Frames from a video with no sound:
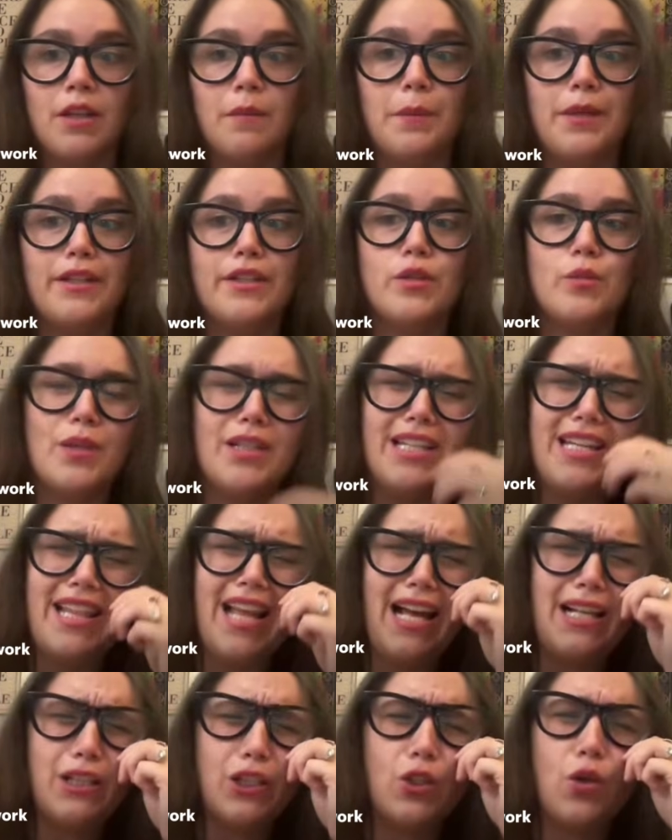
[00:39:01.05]
Because really
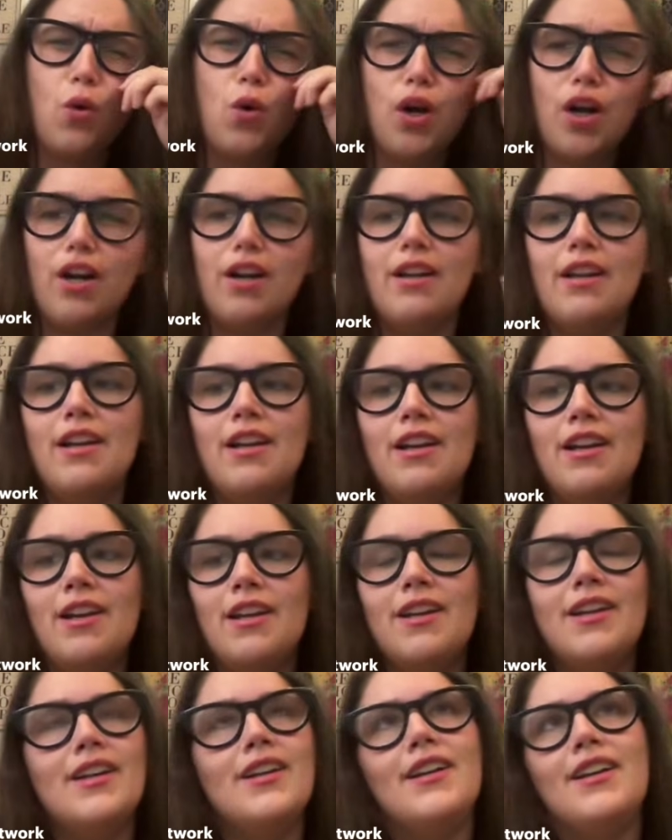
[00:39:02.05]
that score
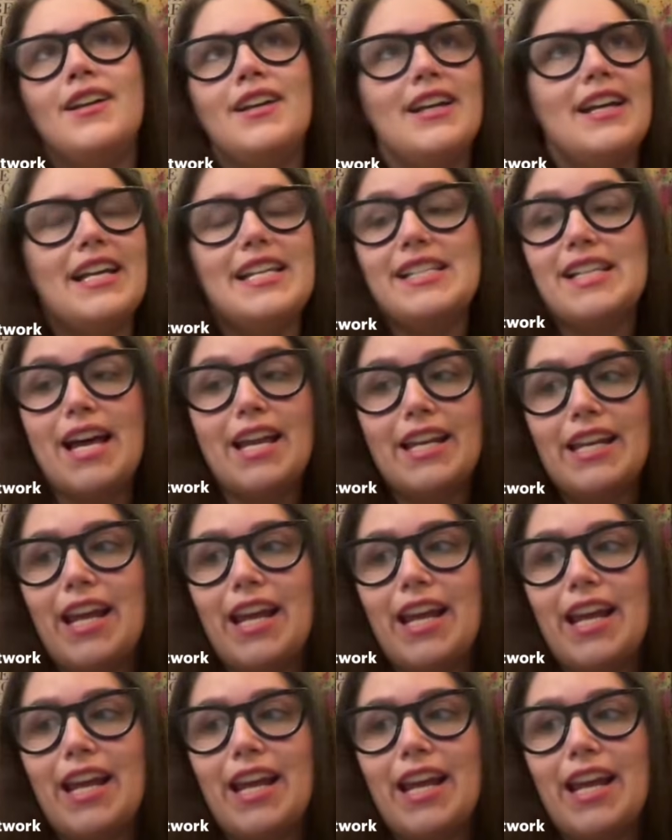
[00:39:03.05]
is not a